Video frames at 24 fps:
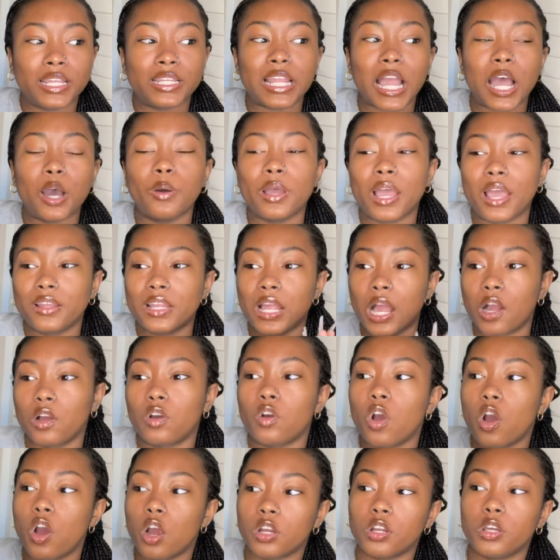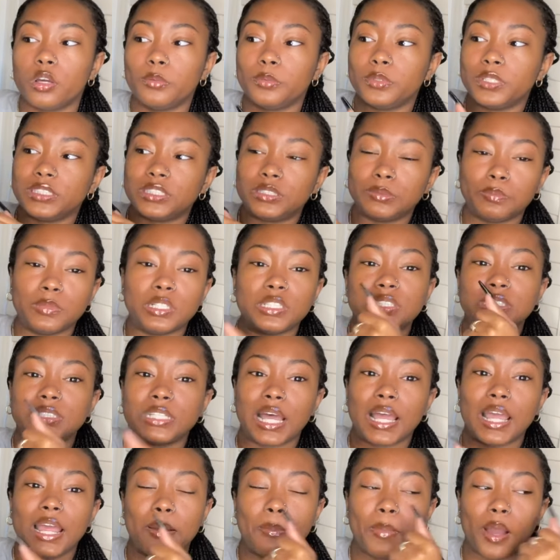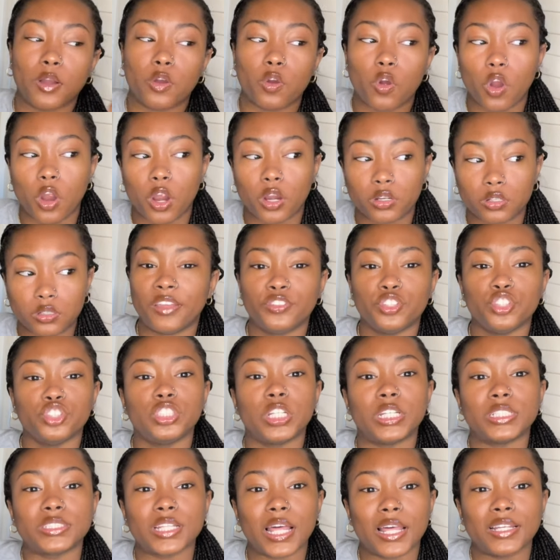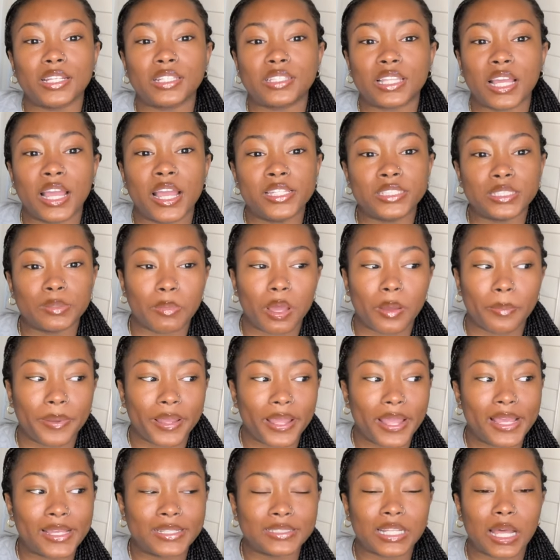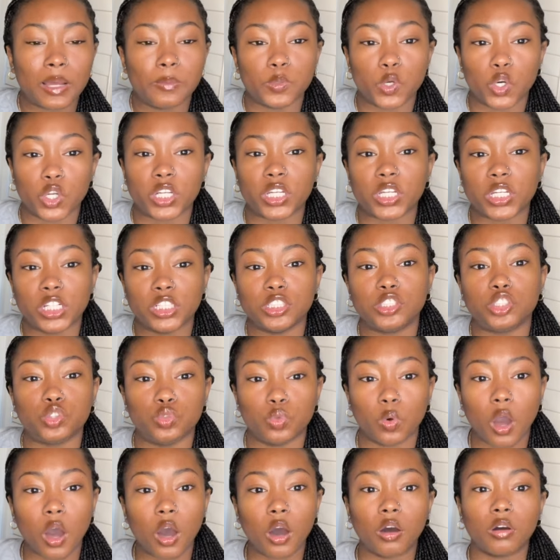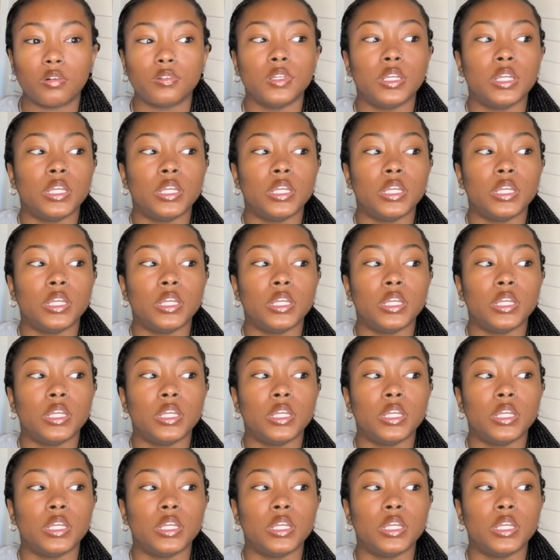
Y'all have y'all guard up as much as I have my guard up. You just like the things in my past, I'm gonna cut you off.